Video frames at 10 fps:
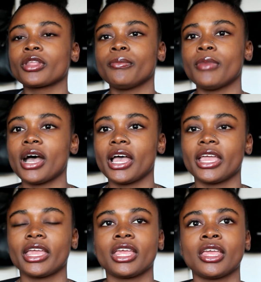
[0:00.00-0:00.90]

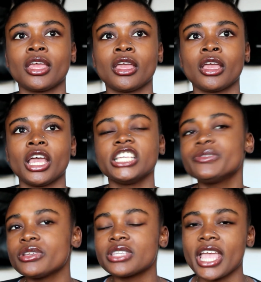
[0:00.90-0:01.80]
my
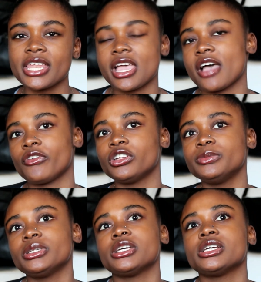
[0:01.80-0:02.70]
experience 8.5, only
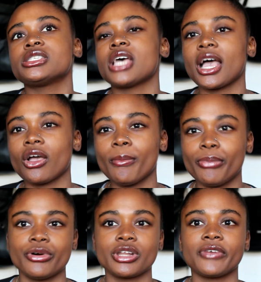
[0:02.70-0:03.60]
because I got
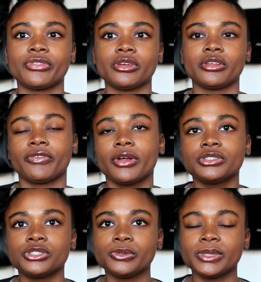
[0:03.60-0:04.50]
bored after the
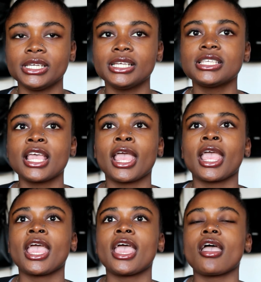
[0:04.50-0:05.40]
first 2 weeks,
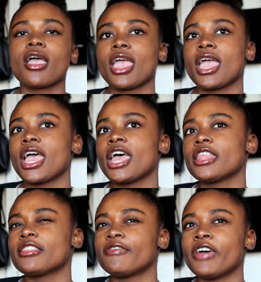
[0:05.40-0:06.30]

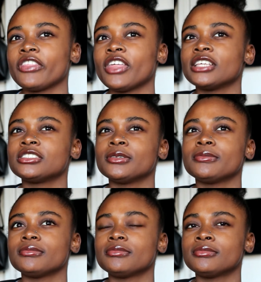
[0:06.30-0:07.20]
and the fact that
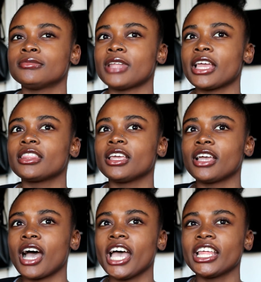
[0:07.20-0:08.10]
the
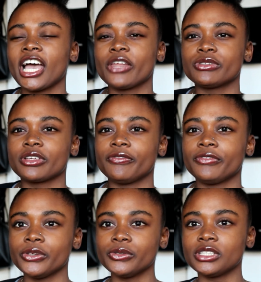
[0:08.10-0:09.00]
guide kind of was
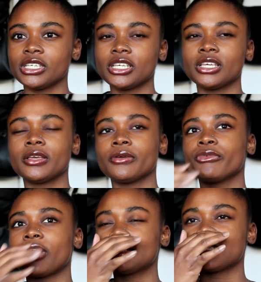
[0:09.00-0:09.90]
confusing.
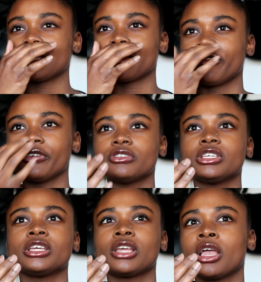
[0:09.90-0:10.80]
When I say
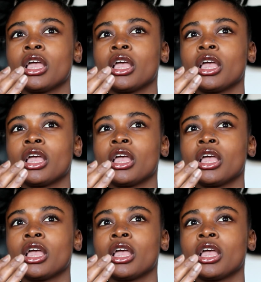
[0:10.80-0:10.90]
confusing,